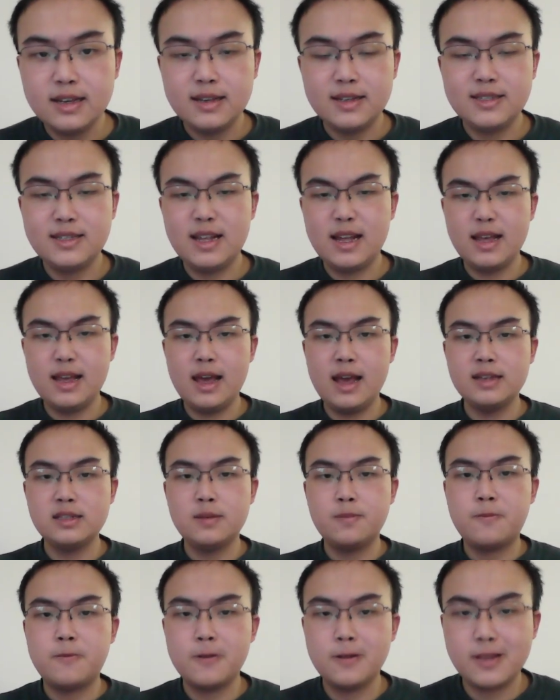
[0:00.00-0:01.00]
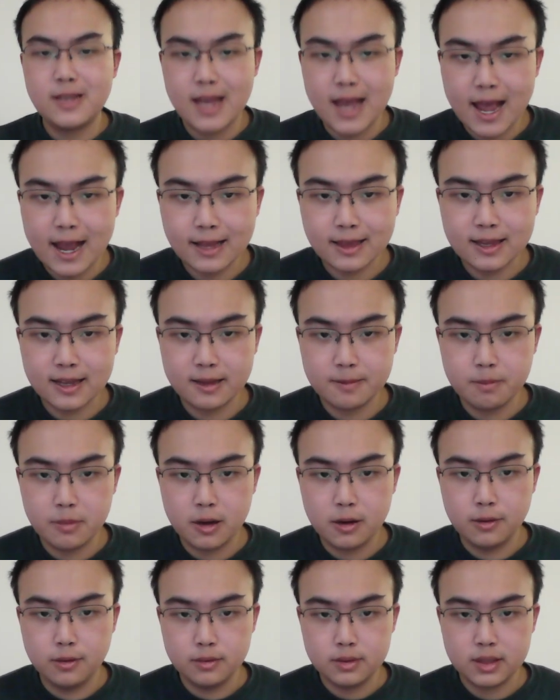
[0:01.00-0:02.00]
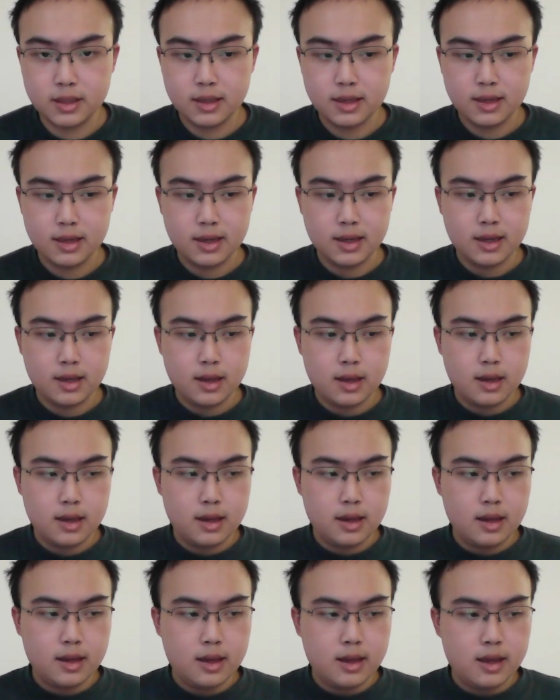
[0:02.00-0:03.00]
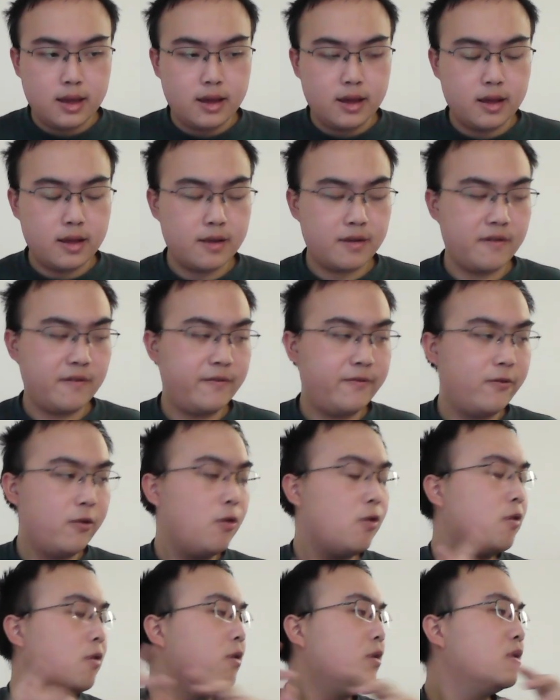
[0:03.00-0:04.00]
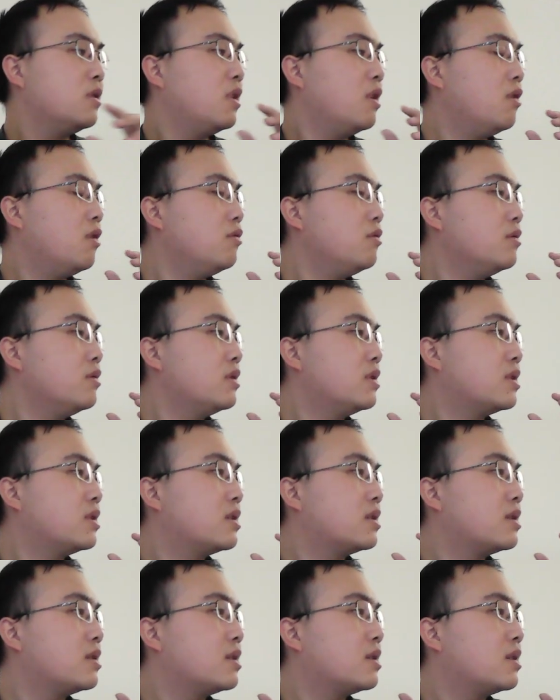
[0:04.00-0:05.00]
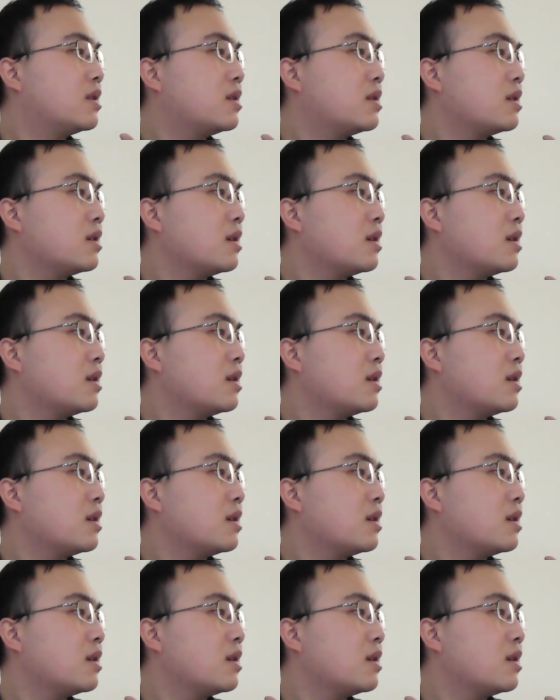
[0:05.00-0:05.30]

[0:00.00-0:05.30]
is that it has a protected mode. For those